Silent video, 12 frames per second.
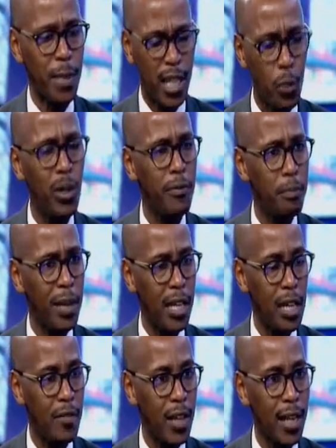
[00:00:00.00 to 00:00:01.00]
And we
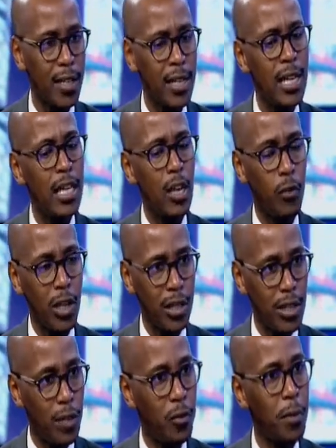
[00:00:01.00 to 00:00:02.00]
believe that if we
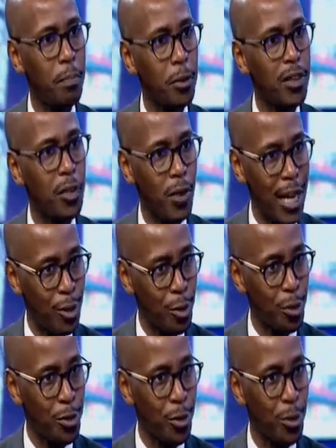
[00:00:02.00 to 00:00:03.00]
put the right
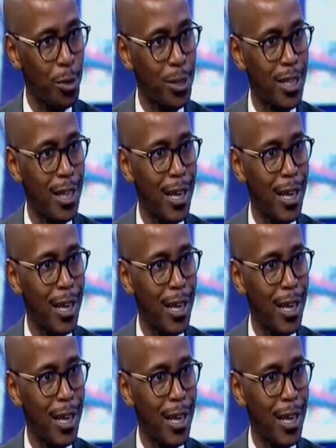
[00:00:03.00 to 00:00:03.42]
controls